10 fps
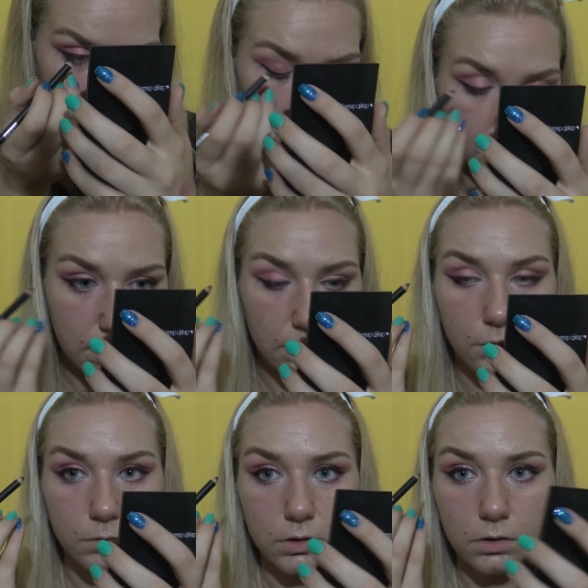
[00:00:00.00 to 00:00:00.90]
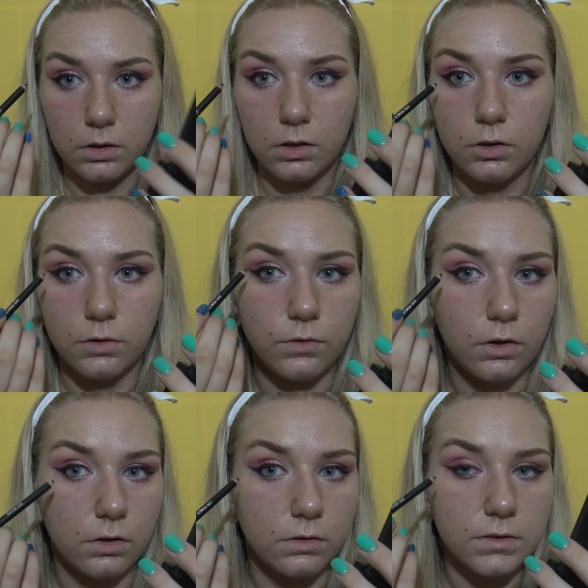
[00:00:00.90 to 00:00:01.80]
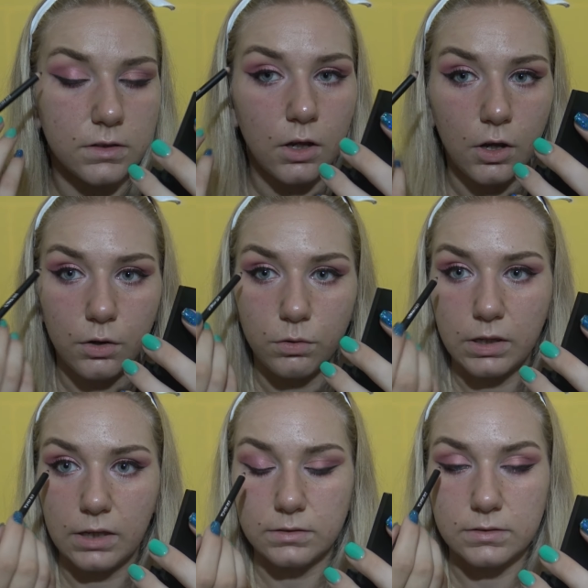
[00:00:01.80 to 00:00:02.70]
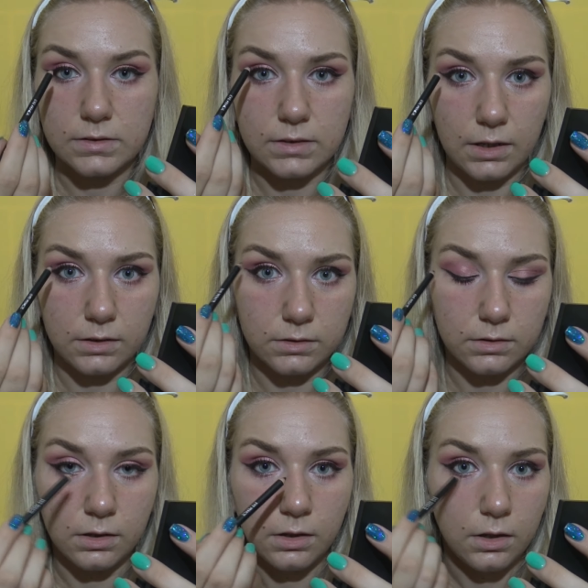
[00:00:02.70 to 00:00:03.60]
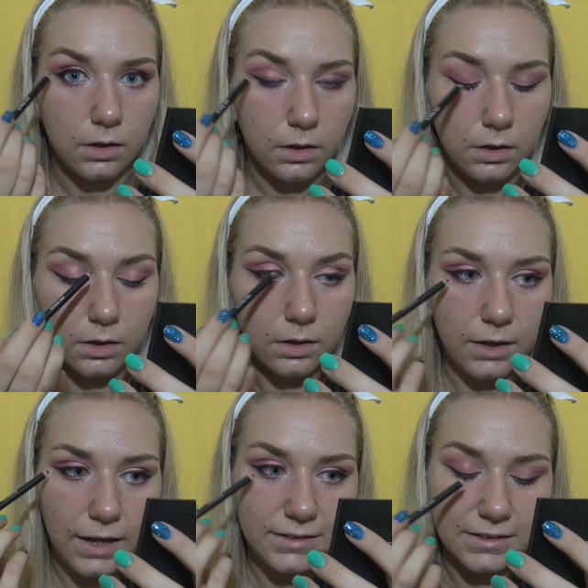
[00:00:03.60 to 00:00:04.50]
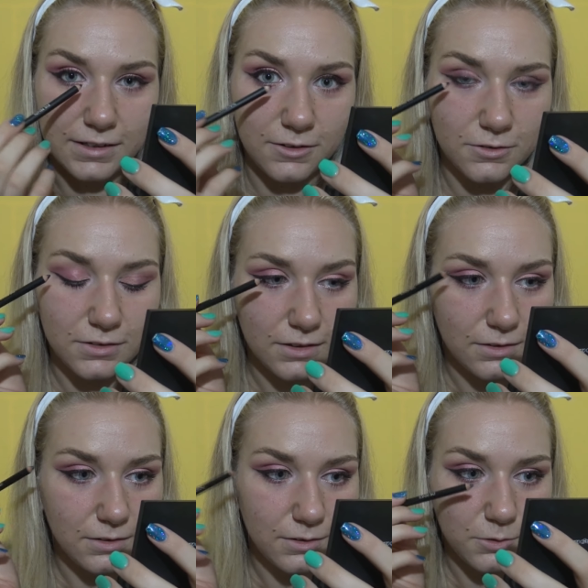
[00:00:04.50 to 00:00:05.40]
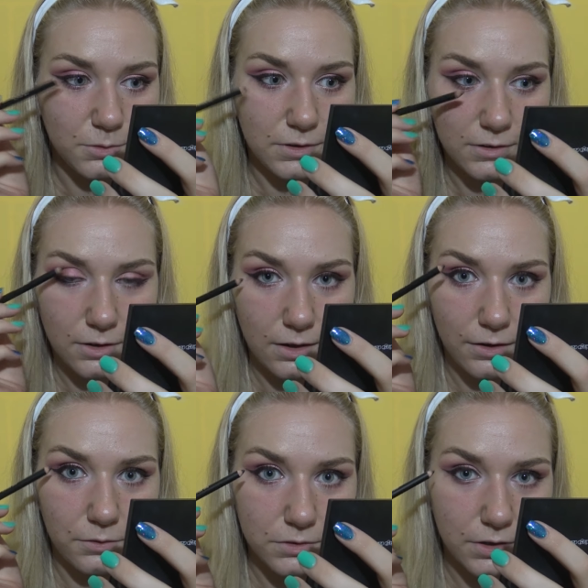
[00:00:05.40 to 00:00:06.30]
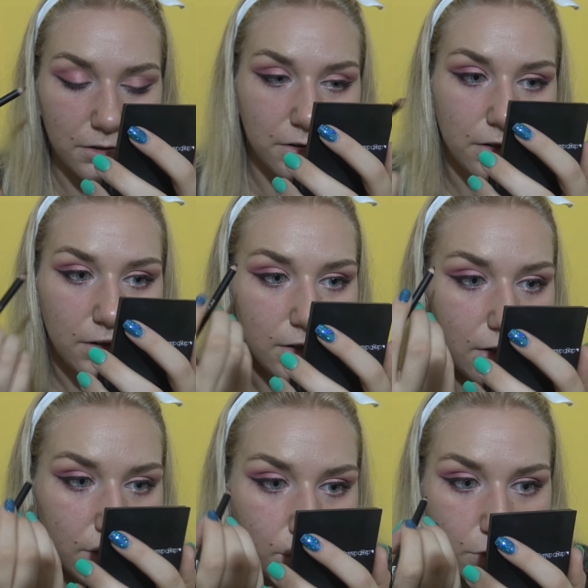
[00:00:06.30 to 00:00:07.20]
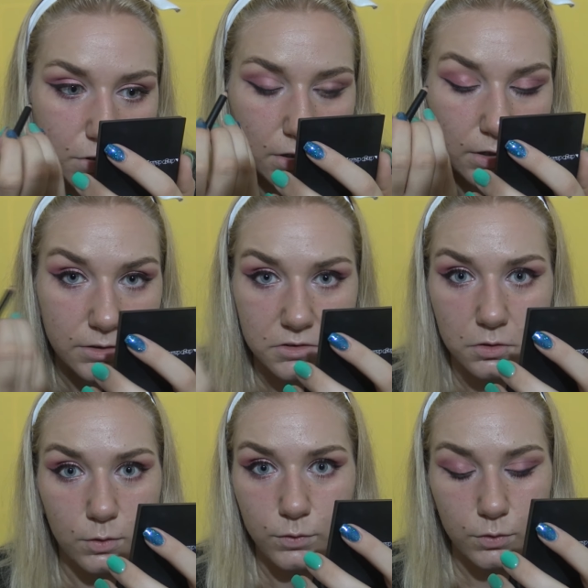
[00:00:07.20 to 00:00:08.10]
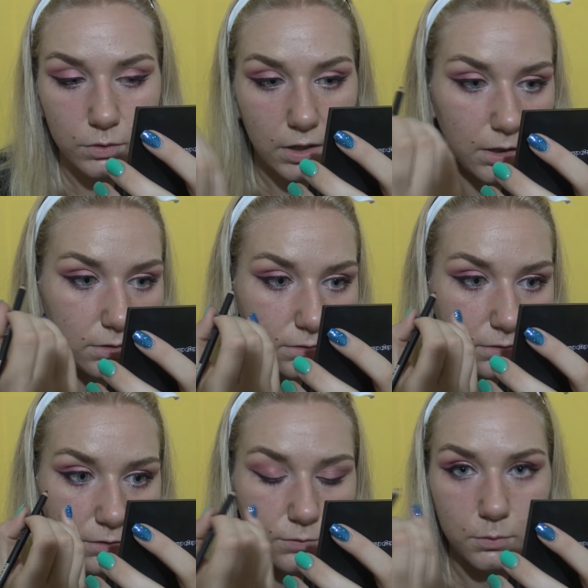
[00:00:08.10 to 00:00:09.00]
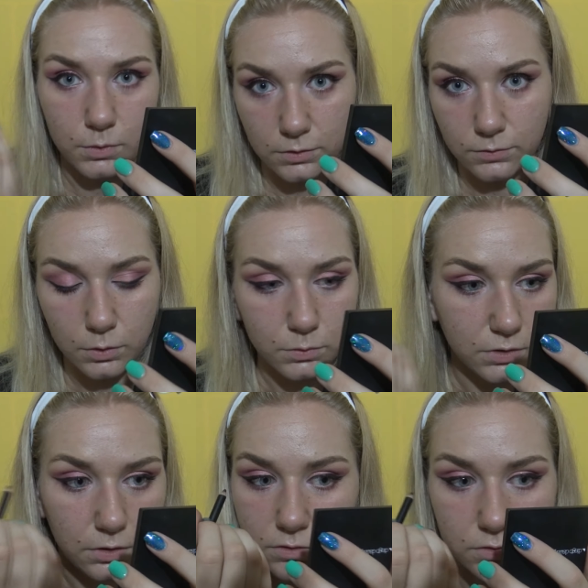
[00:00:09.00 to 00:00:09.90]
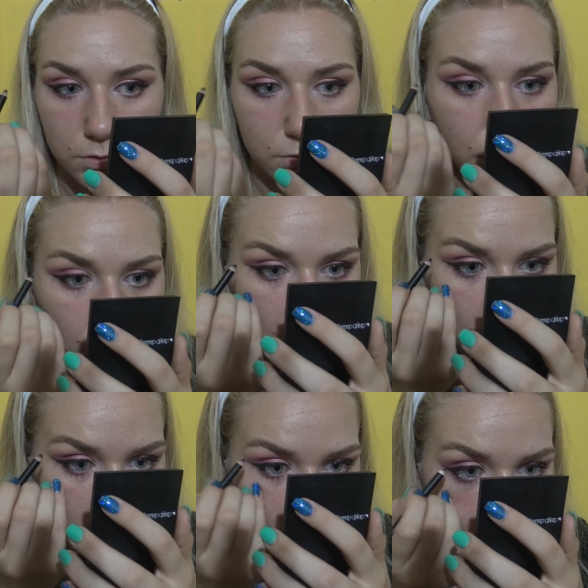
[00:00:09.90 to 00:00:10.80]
But I know there are a lot of girls who can't stand anything when doing around their waterline. So if you're one of those girls, don't do it.